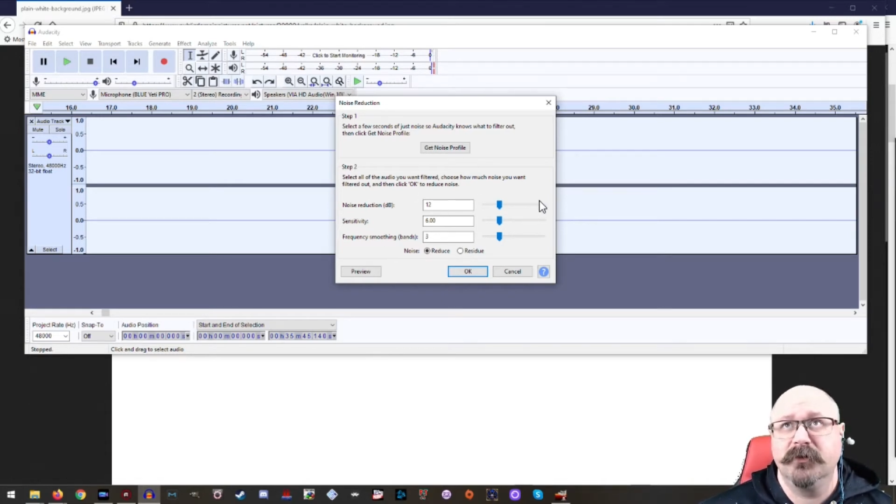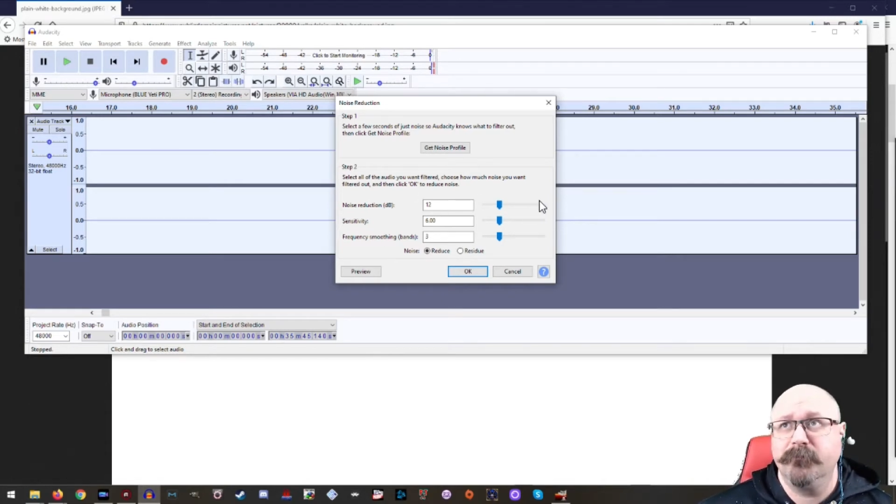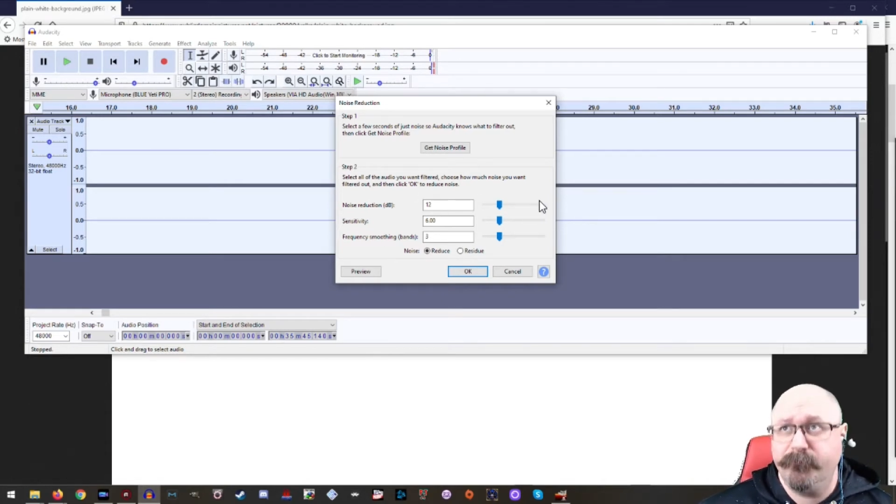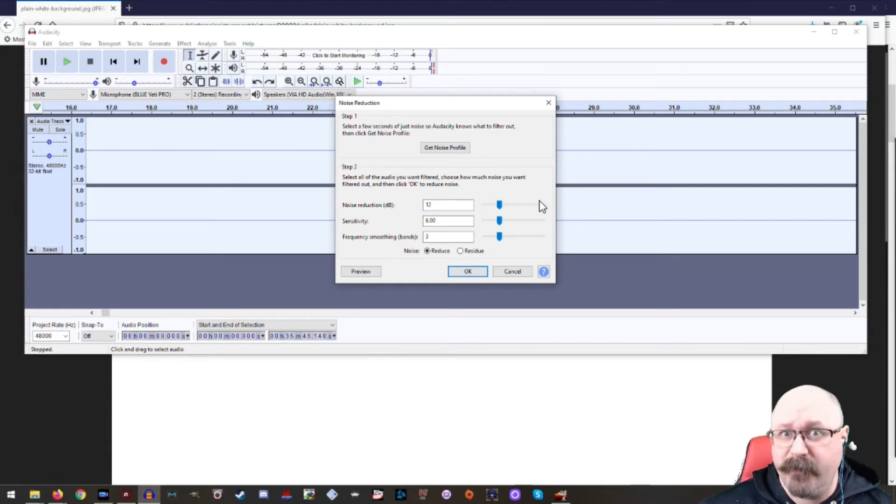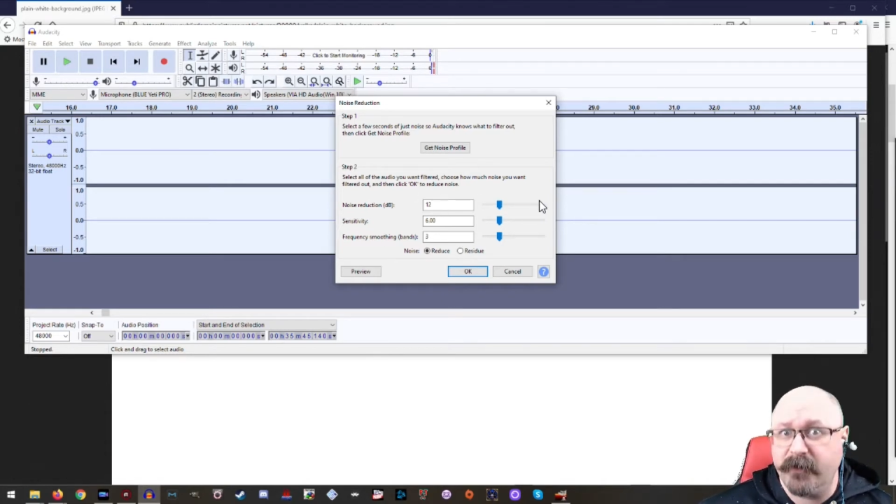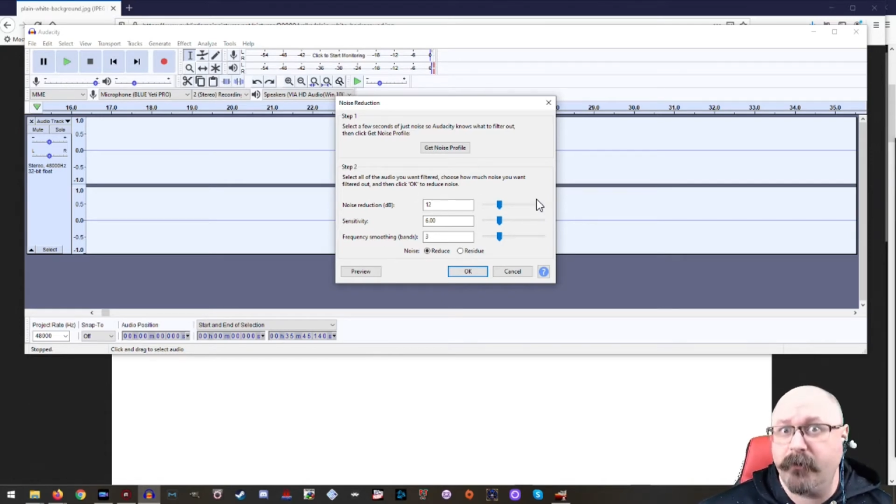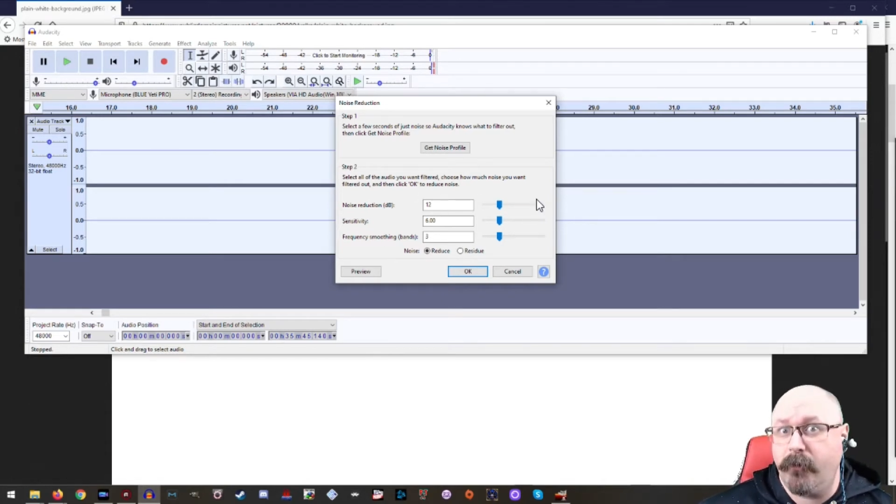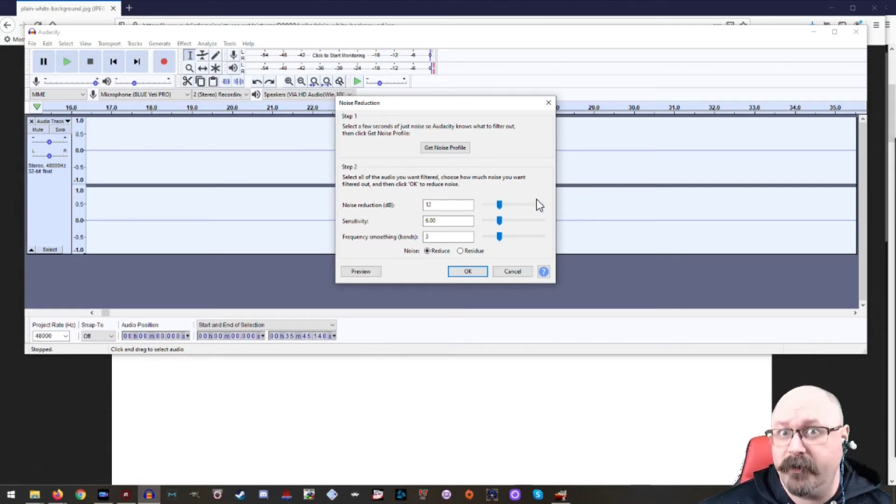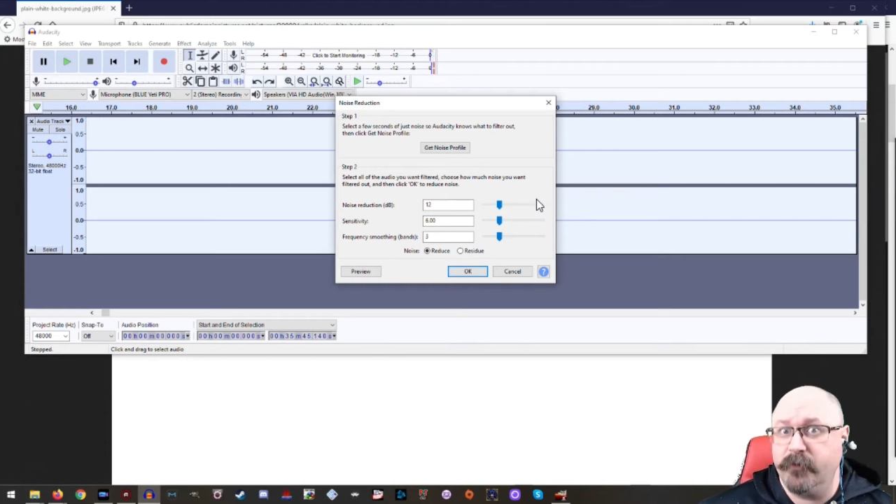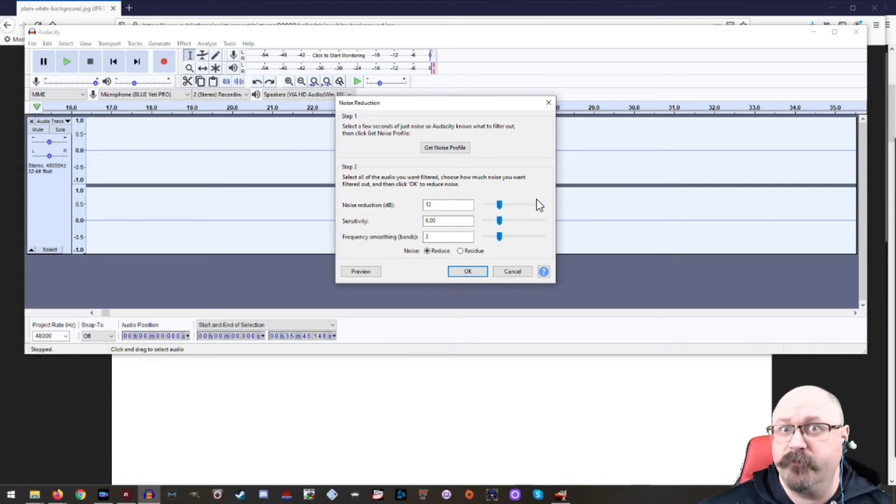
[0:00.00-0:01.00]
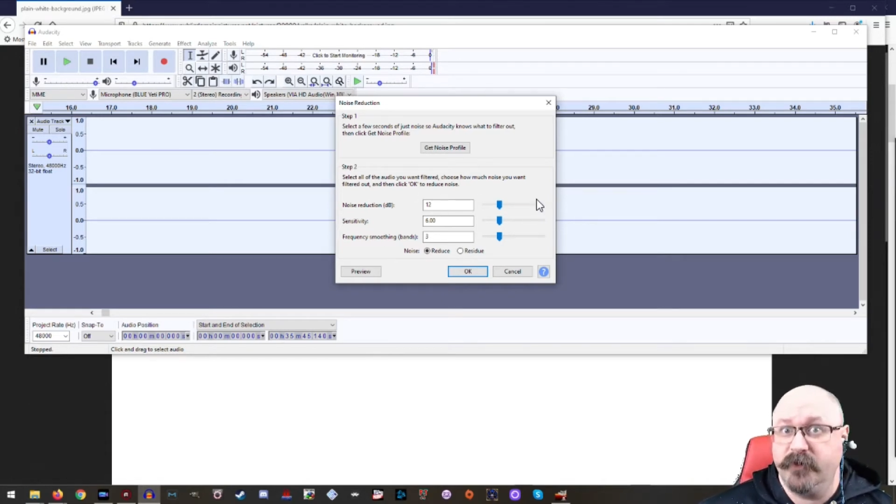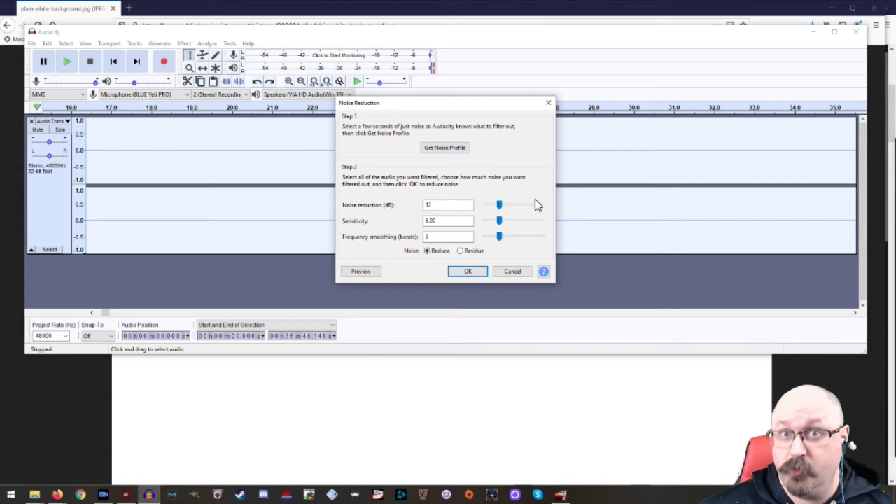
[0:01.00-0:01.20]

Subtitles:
better audio than